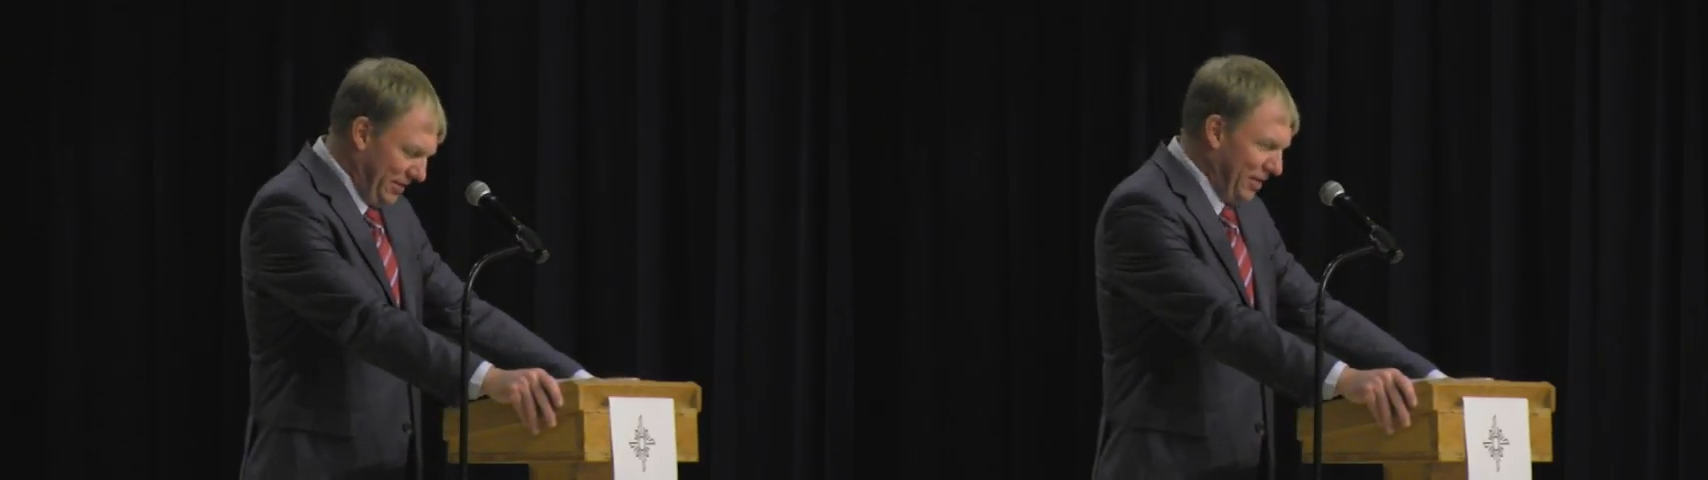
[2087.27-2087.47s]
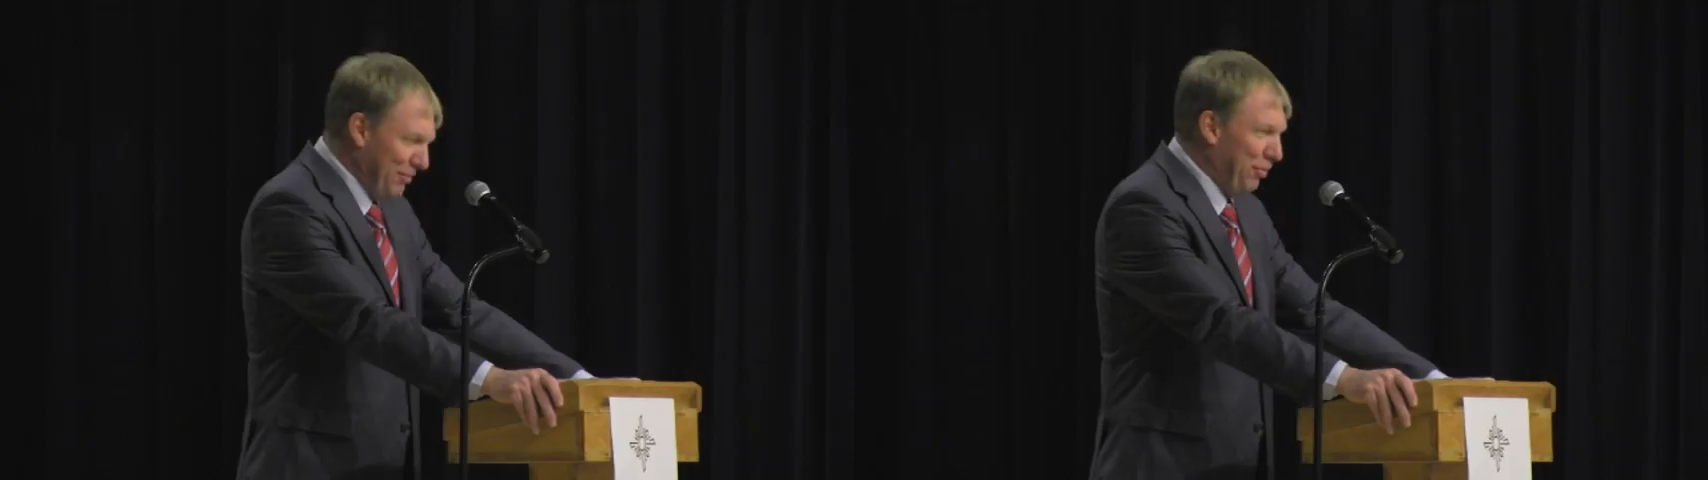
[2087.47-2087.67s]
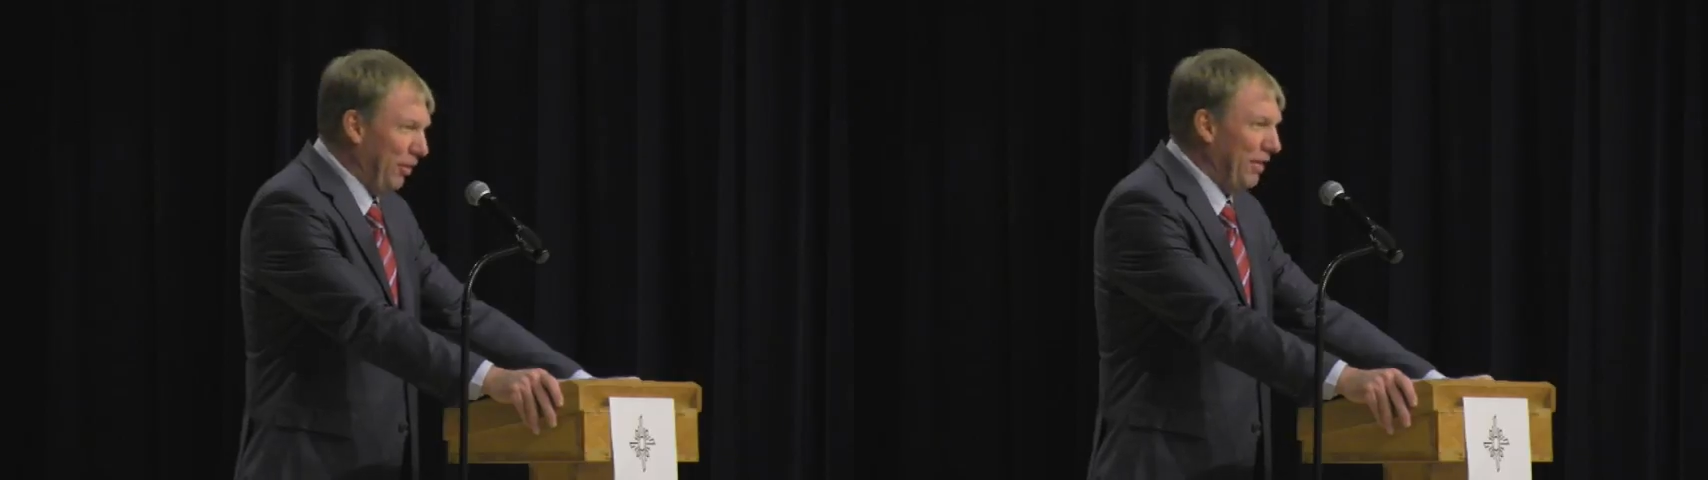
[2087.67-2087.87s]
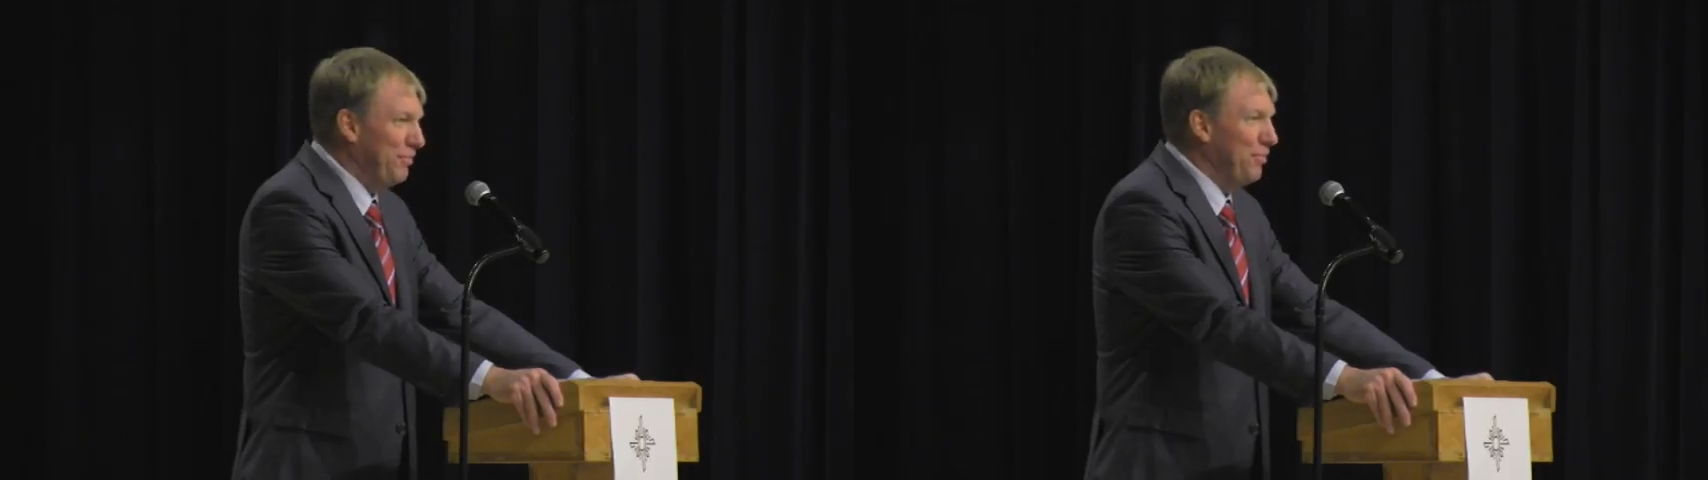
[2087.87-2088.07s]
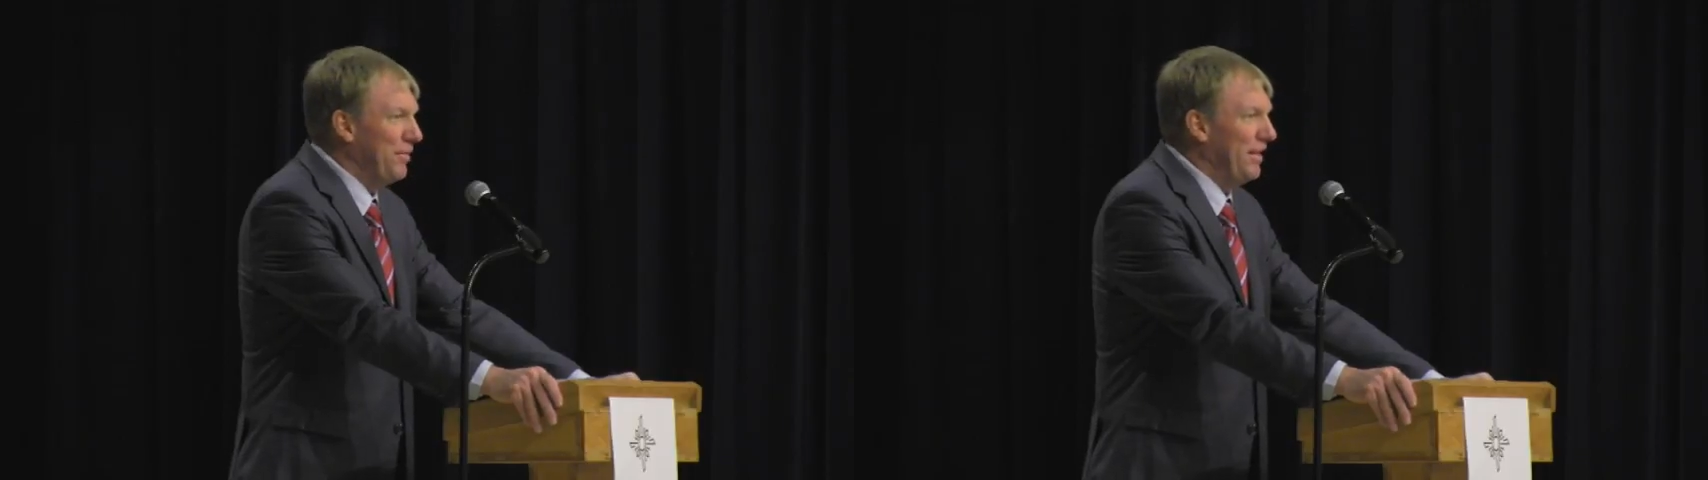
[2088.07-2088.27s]
in the pro-life
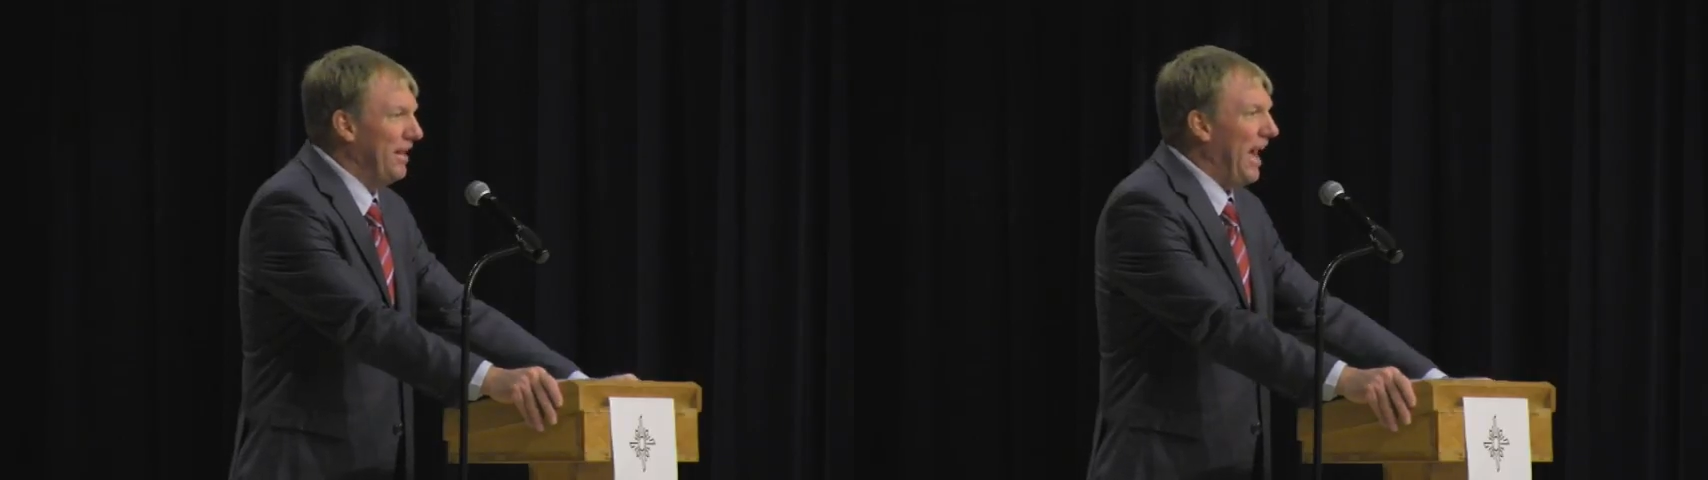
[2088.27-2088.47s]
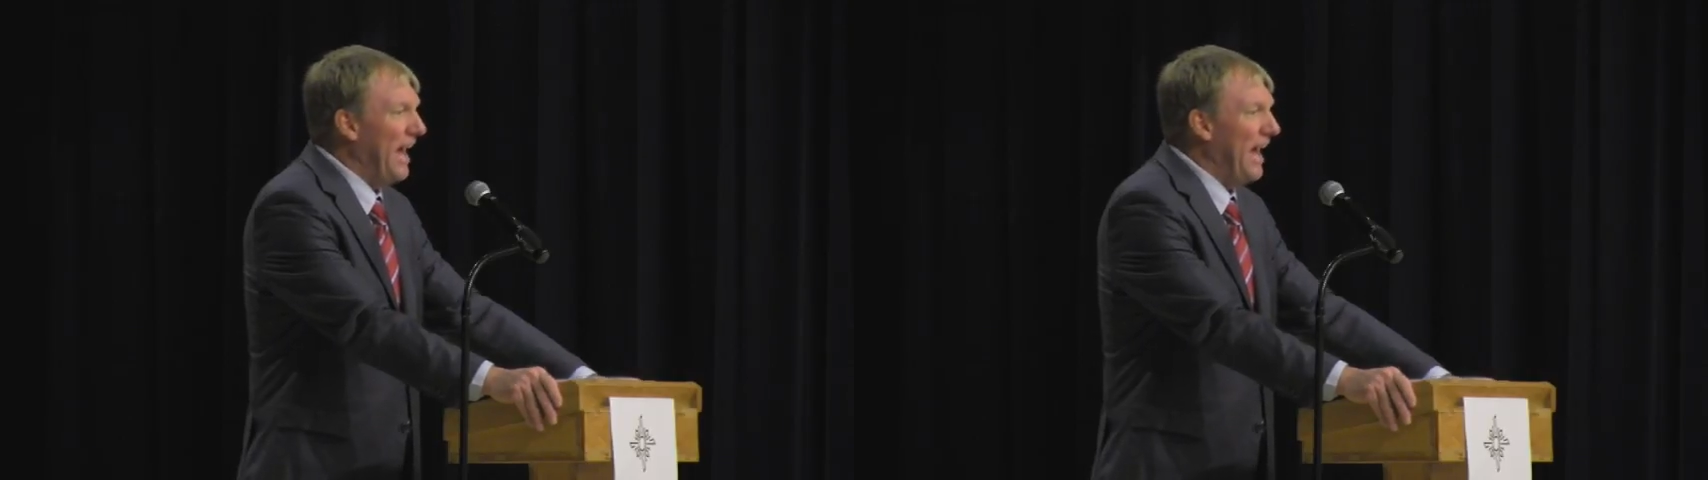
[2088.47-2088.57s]
movement,